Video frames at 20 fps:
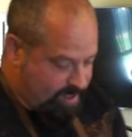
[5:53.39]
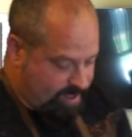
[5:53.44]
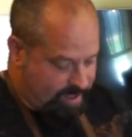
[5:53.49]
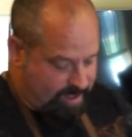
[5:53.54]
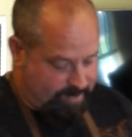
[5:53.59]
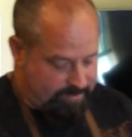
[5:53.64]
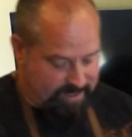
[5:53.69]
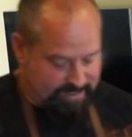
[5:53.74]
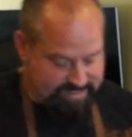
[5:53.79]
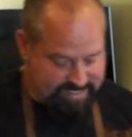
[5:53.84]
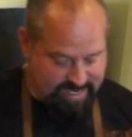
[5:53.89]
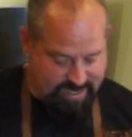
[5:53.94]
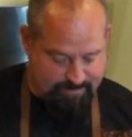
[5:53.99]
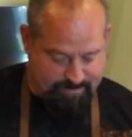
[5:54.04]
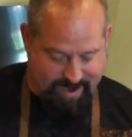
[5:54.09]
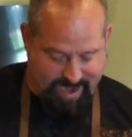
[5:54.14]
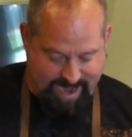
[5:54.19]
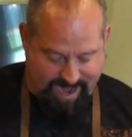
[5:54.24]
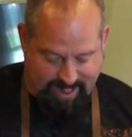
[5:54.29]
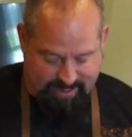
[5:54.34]
and I'm gonna take
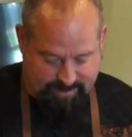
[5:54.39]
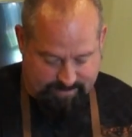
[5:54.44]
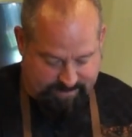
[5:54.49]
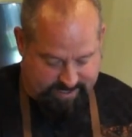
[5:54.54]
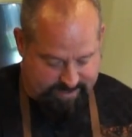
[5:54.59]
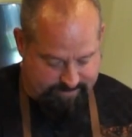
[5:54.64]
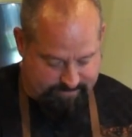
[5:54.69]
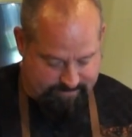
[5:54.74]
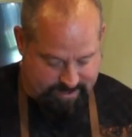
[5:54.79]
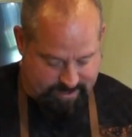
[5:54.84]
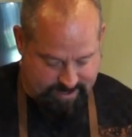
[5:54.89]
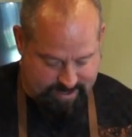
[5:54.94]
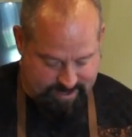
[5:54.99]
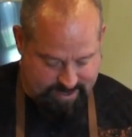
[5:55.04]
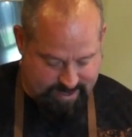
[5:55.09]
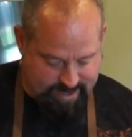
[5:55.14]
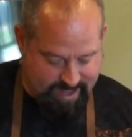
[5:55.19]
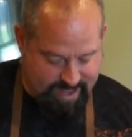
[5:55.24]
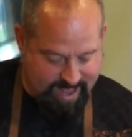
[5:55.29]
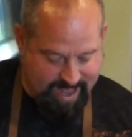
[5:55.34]
my halibut
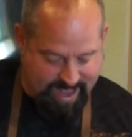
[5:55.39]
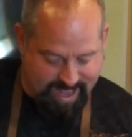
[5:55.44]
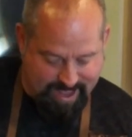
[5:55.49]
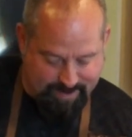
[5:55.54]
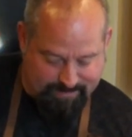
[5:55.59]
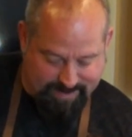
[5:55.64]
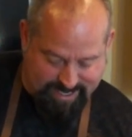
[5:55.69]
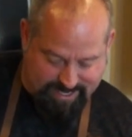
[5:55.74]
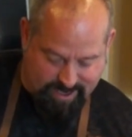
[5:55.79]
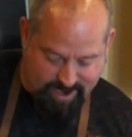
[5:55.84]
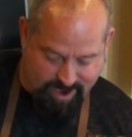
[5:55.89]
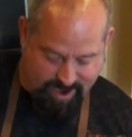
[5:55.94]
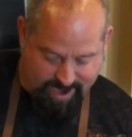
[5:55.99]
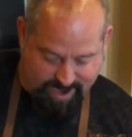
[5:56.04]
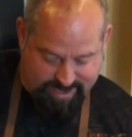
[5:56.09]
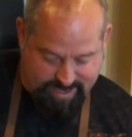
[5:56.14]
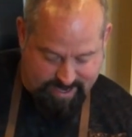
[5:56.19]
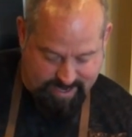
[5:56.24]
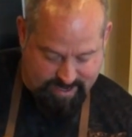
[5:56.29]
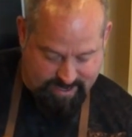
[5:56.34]
and my
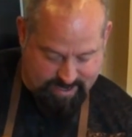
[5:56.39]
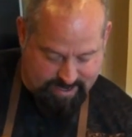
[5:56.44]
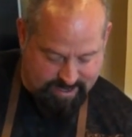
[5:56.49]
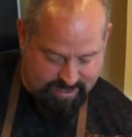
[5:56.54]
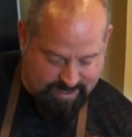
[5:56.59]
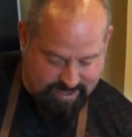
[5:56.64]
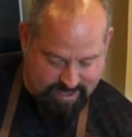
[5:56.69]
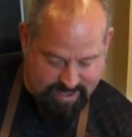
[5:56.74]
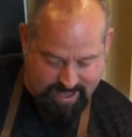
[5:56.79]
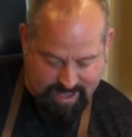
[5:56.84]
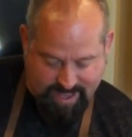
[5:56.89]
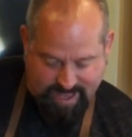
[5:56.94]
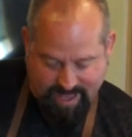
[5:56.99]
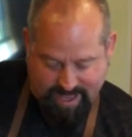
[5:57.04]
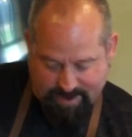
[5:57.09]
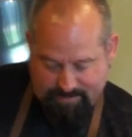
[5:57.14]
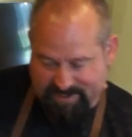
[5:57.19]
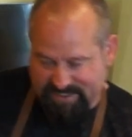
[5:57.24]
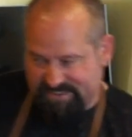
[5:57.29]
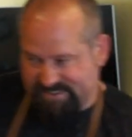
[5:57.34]
cod and I'm gonna